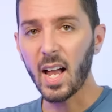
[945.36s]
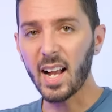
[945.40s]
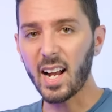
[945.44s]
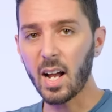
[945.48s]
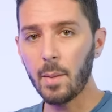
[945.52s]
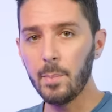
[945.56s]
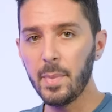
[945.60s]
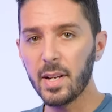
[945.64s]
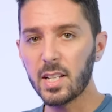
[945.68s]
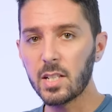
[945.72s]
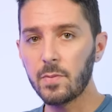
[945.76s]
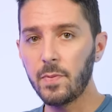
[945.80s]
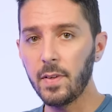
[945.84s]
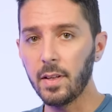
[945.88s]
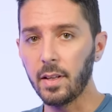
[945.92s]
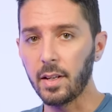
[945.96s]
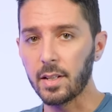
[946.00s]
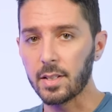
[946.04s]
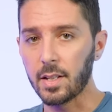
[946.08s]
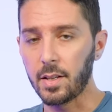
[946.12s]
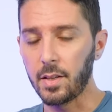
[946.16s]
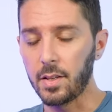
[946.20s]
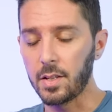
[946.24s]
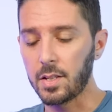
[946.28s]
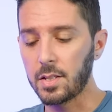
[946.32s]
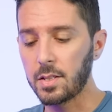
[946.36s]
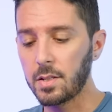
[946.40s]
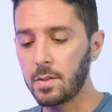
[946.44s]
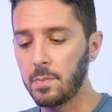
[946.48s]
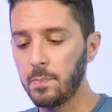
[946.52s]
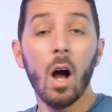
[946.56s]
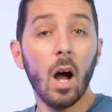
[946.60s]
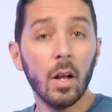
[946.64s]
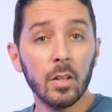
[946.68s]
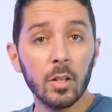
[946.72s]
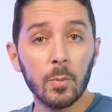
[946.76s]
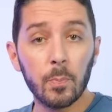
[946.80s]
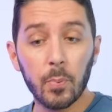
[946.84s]
I got mixed feelings on this.
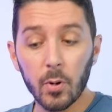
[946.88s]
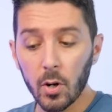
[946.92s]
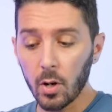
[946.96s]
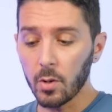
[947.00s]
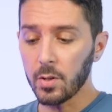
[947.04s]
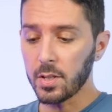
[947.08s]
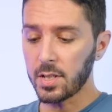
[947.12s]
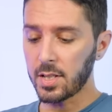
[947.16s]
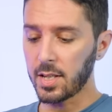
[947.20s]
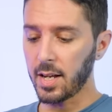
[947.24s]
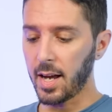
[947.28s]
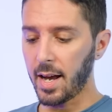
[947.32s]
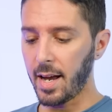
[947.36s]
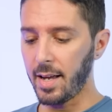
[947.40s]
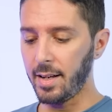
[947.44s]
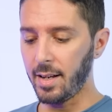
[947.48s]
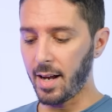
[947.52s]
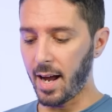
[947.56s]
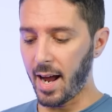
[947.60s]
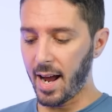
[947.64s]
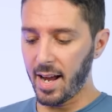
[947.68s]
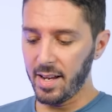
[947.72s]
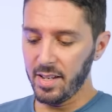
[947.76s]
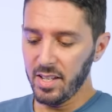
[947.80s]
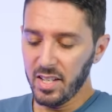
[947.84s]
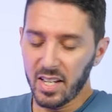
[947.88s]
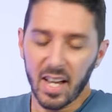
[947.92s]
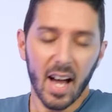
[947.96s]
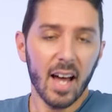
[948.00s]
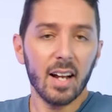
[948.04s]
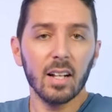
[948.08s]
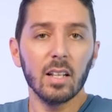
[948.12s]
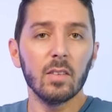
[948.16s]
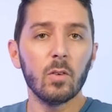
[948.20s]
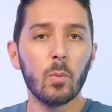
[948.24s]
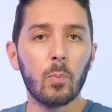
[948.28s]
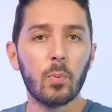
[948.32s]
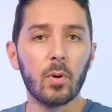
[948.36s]
On the pro side, you gotta
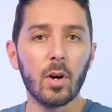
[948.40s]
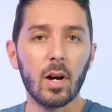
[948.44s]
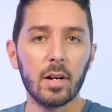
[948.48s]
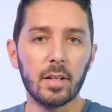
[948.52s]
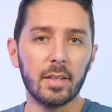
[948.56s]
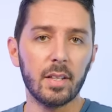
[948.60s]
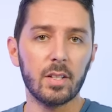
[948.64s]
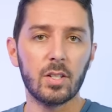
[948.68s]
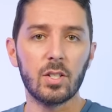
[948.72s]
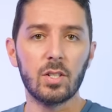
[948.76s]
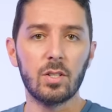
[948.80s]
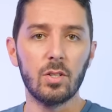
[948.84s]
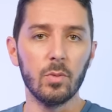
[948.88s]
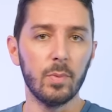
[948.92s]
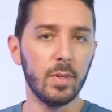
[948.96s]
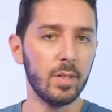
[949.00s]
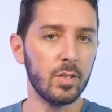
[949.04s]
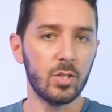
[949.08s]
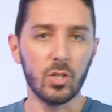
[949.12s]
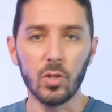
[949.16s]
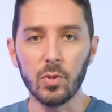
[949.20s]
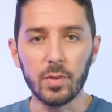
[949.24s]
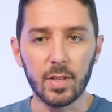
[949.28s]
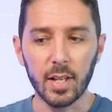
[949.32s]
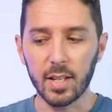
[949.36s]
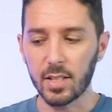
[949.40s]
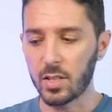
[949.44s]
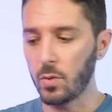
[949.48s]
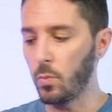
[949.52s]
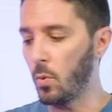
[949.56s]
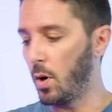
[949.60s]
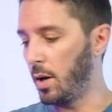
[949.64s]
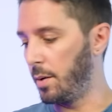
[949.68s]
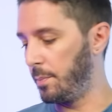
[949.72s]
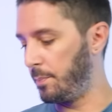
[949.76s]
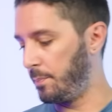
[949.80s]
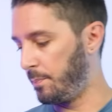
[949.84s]
love a product that's doing two things in one,